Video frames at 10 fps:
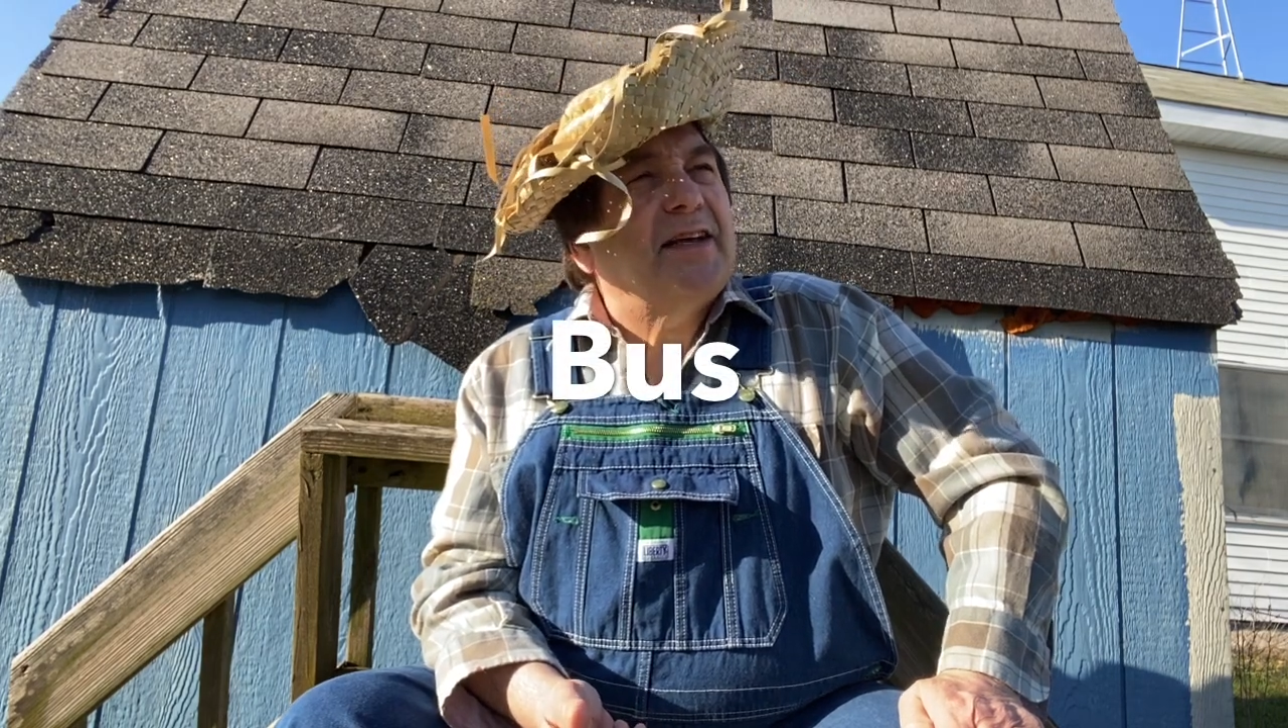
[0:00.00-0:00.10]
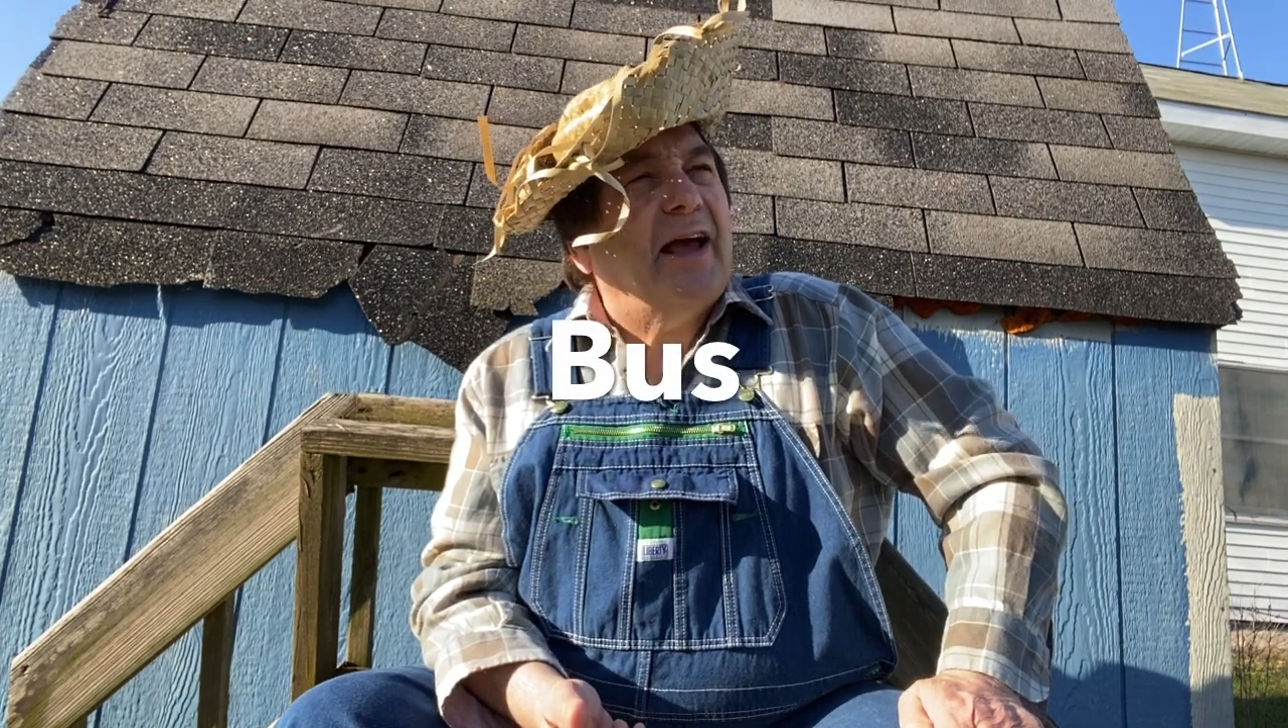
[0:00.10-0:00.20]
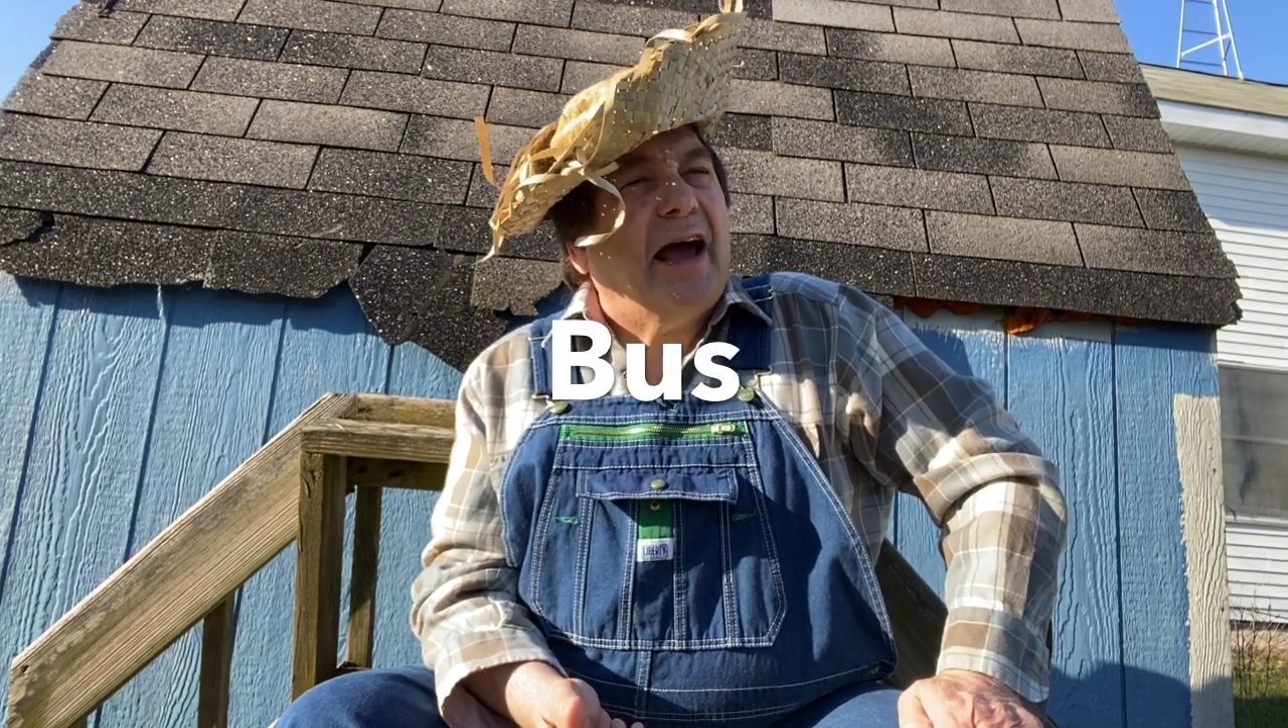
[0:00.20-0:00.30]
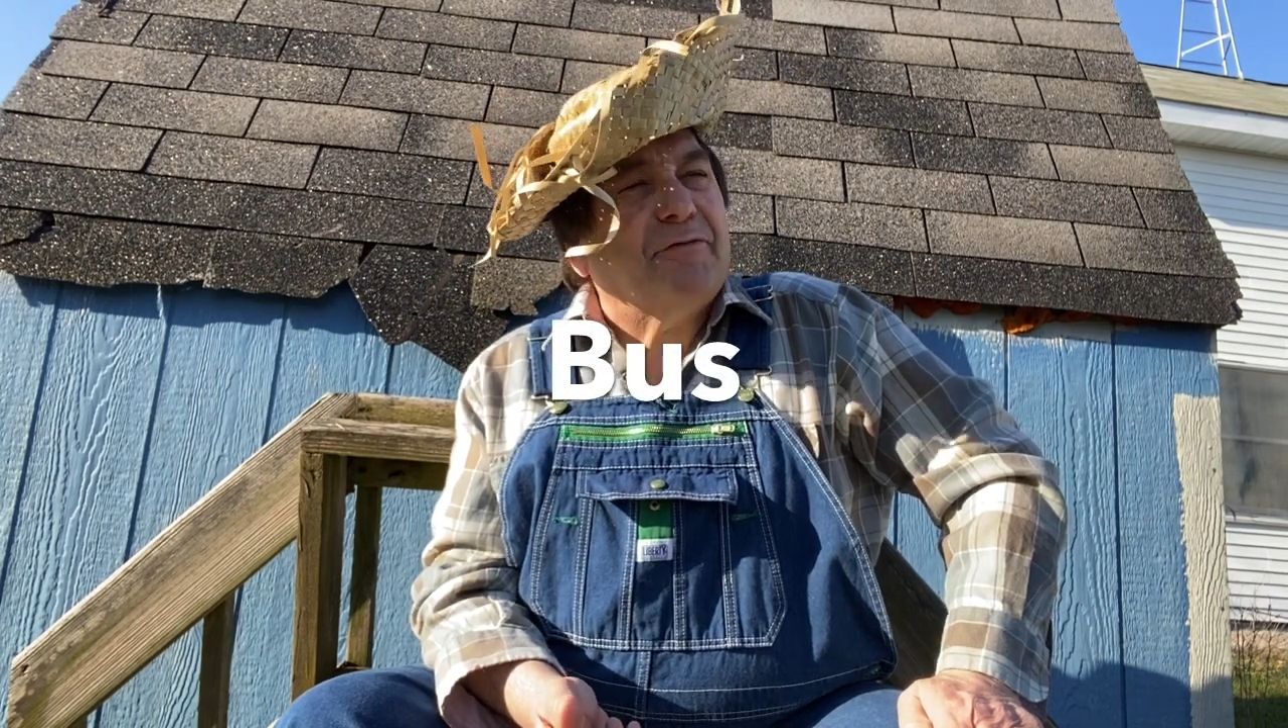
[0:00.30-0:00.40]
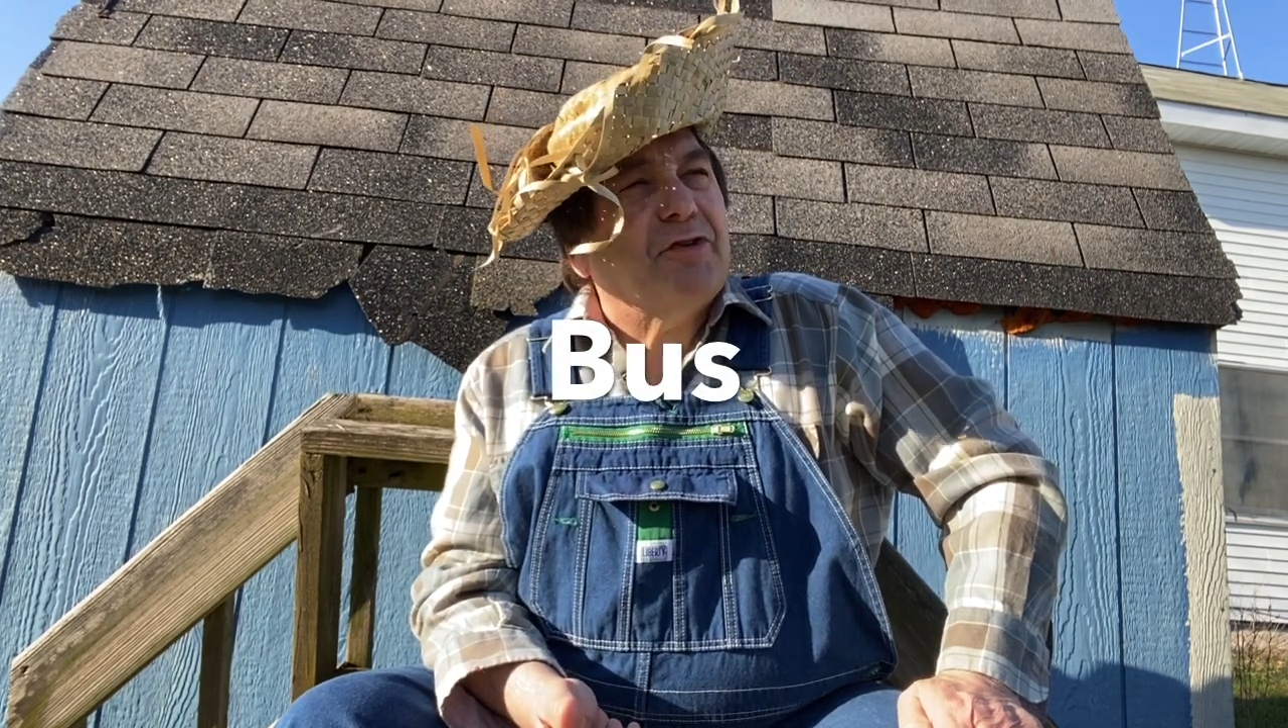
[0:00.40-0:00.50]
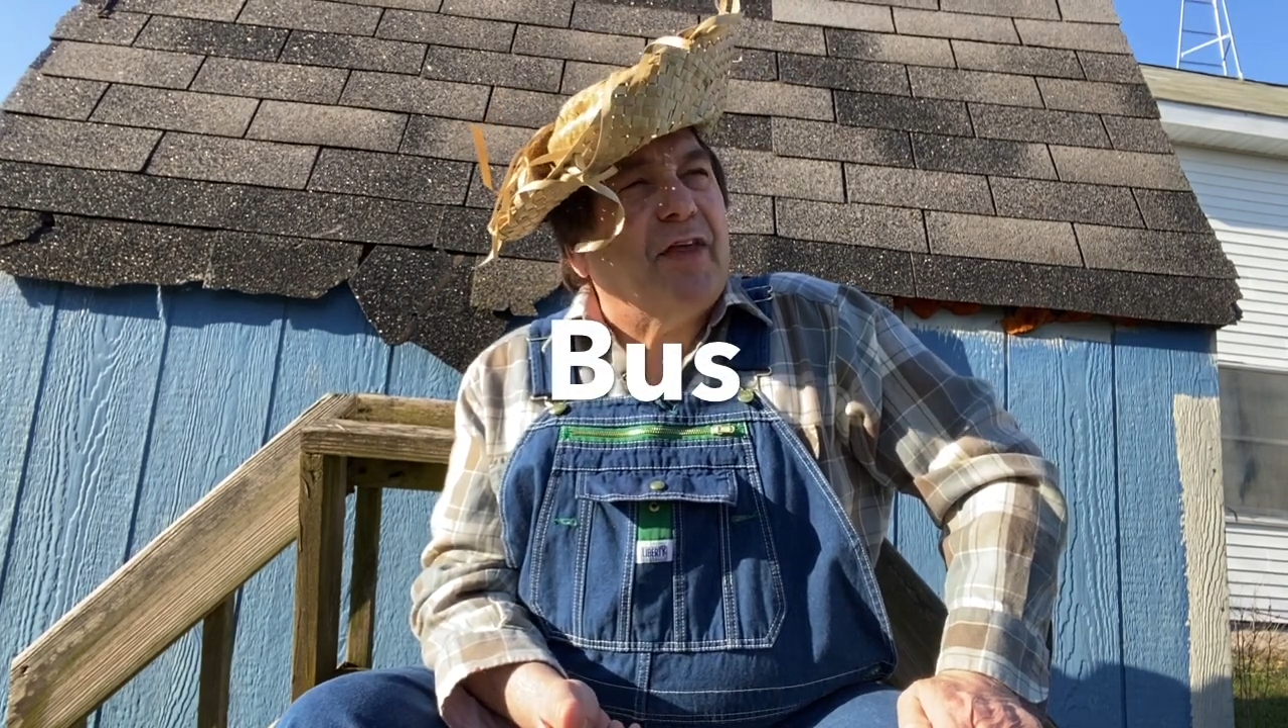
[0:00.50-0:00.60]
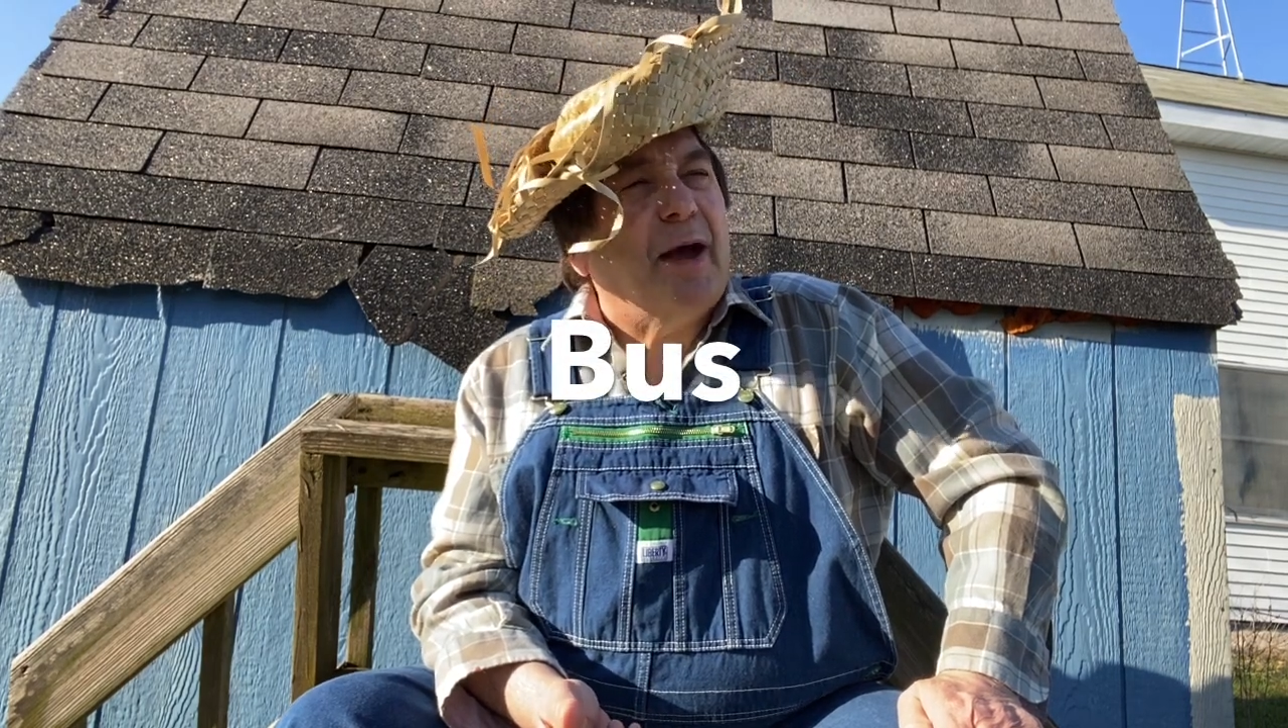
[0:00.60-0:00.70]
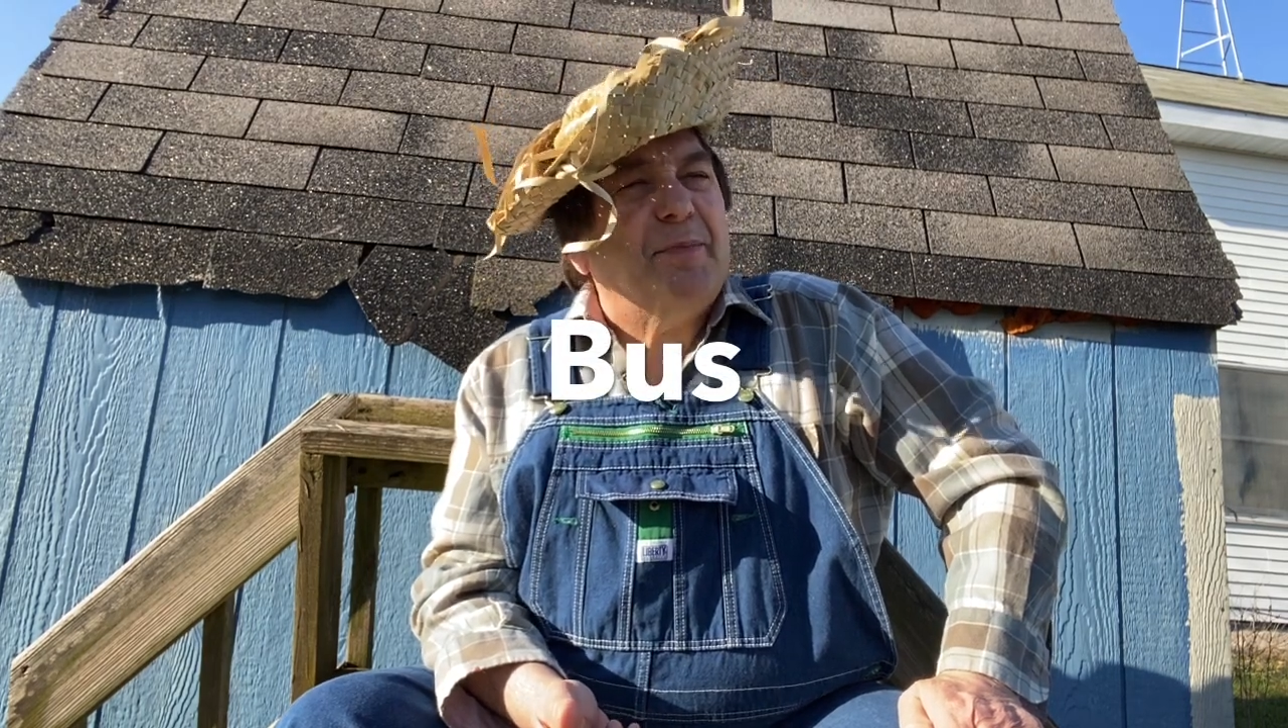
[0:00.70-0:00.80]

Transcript: after that